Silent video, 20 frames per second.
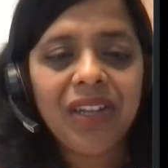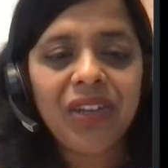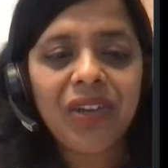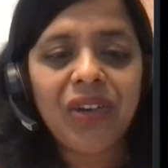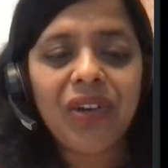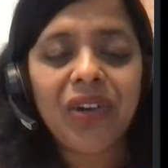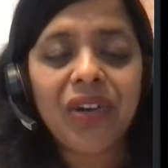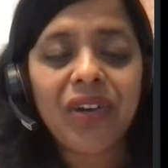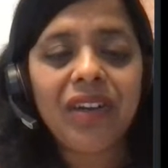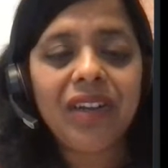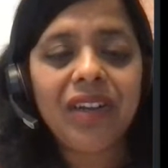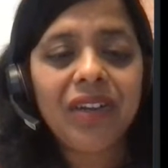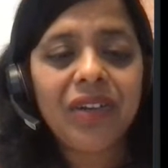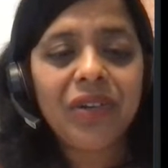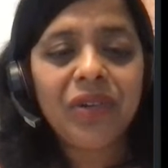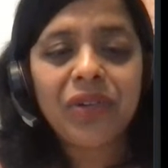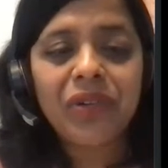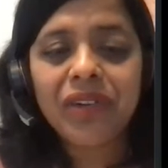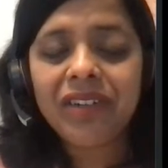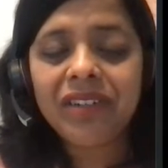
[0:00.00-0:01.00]
your
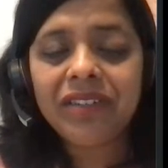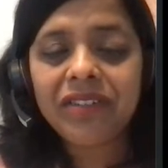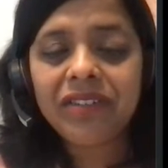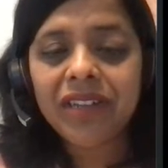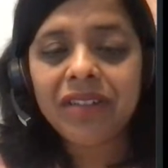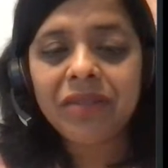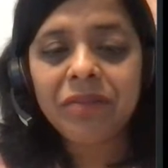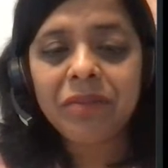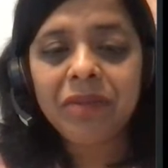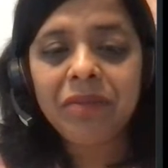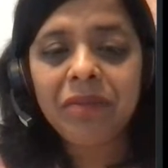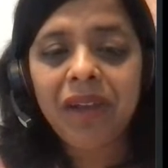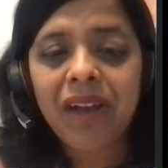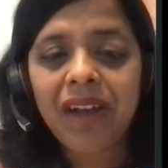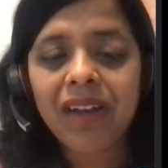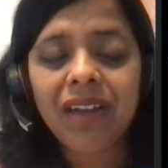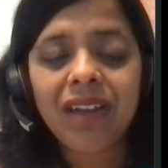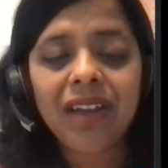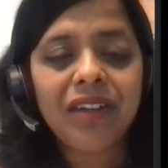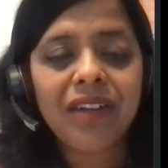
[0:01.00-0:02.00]
total addressable
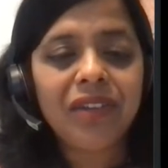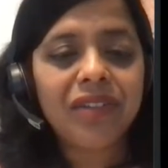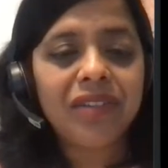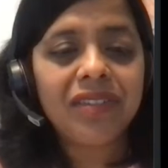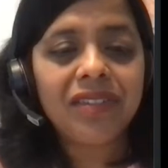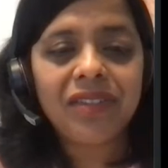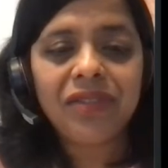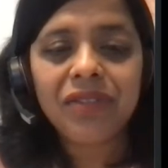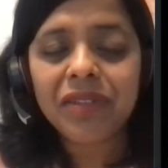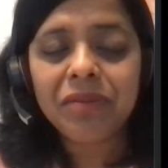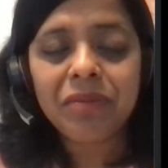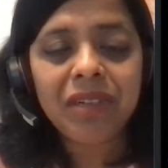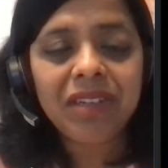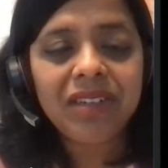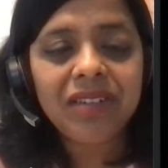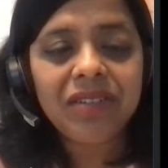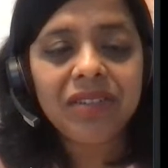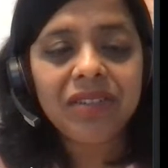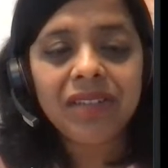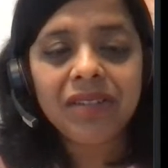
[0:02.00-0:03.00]
market, your serviceable
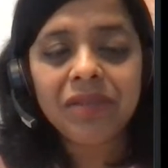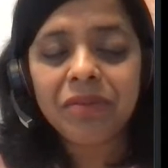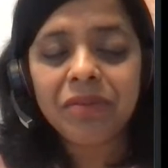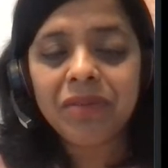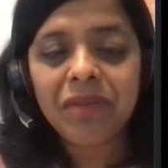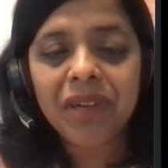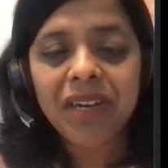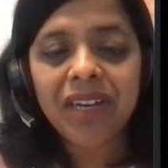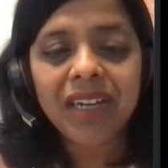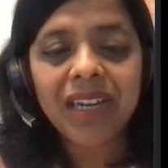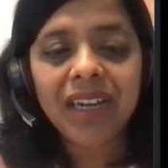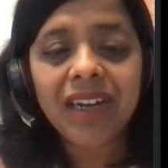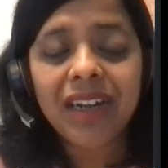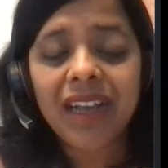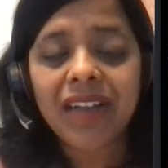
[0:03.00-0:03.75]
addressable market,